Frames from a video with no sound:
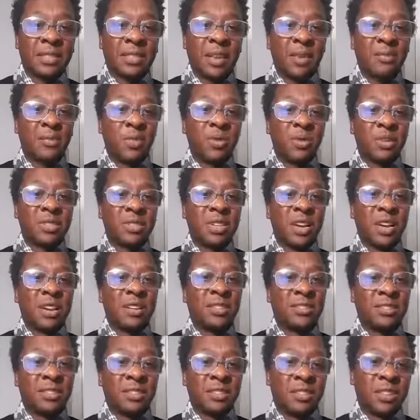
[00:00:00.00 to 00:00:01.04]
I'm more
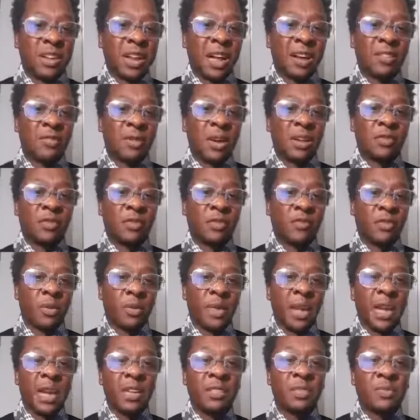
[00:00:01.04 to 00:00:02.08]
intelligent than that. I graduated from
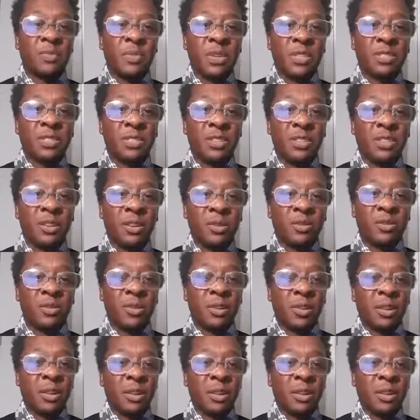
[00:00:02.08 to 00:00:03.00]
an H B C U.